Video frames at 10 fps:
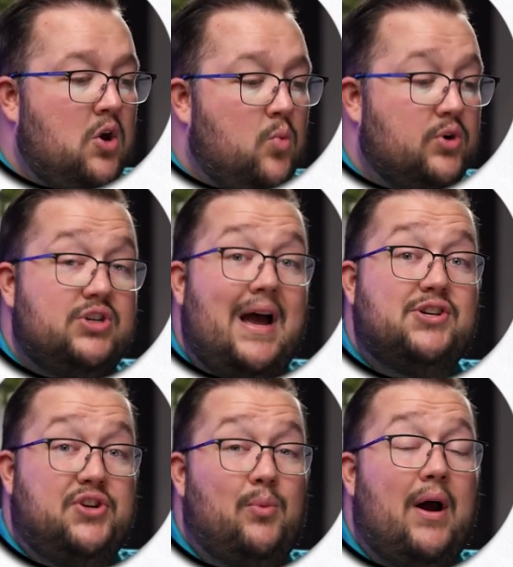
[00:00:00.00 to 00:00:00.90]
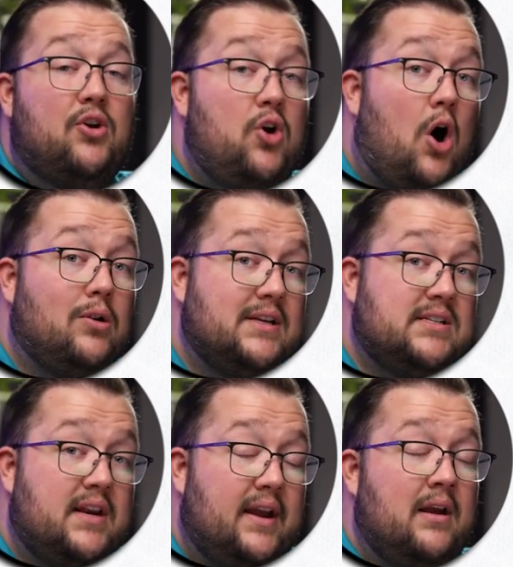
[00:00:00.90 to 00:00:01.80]
which is actually around call
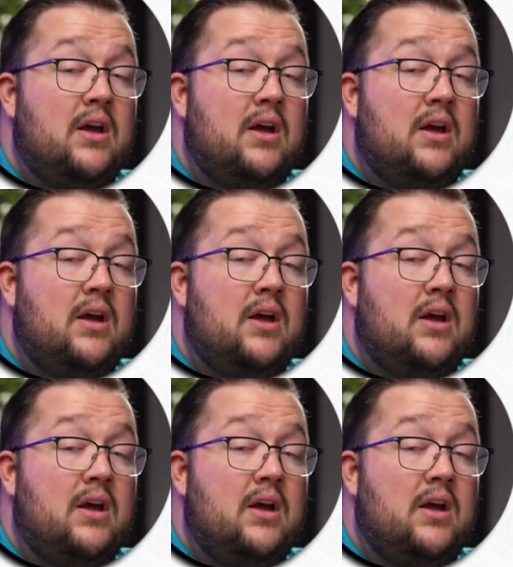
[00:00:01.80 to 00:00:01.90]
listening.